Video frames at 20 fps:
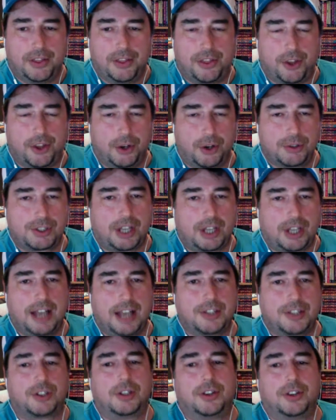Those
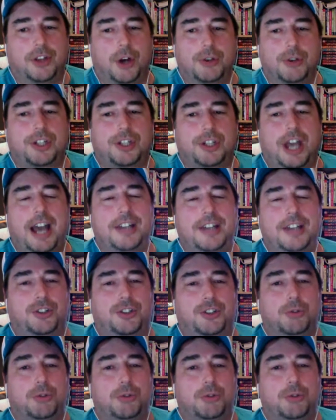guys
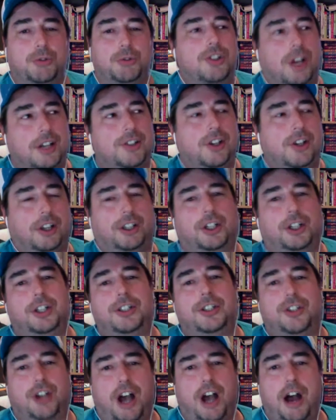do such a
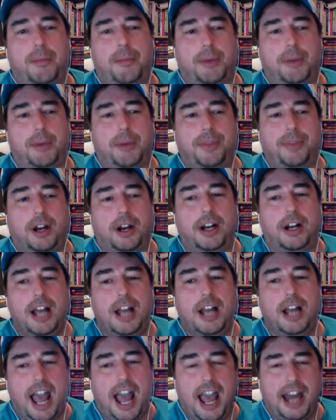good job up there,
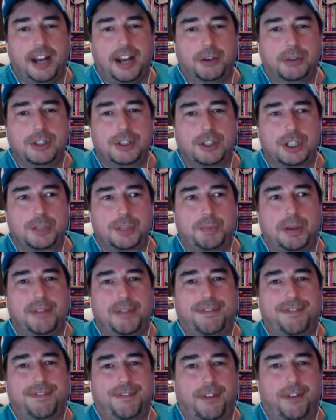and it would just be
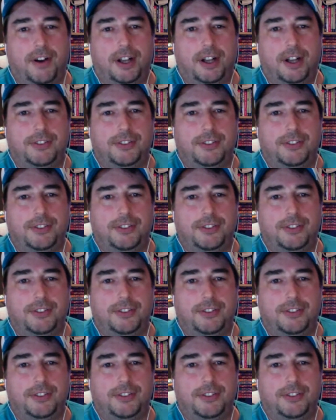fun